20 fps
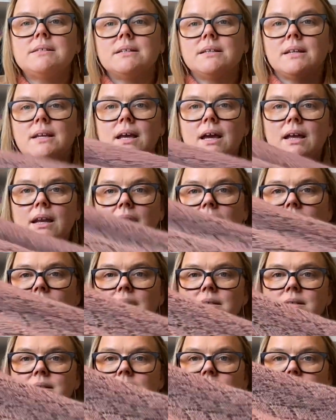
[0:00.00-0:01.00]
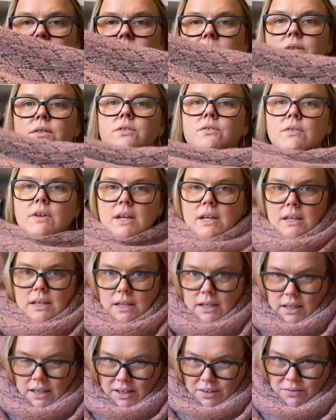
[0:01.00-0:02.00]
it kind of gets this
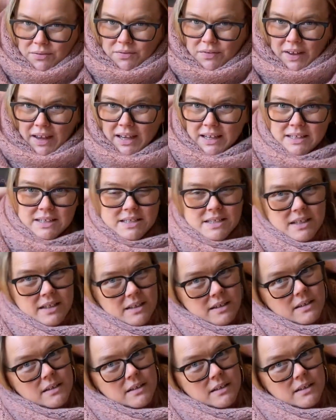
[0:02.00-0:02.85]
3D effect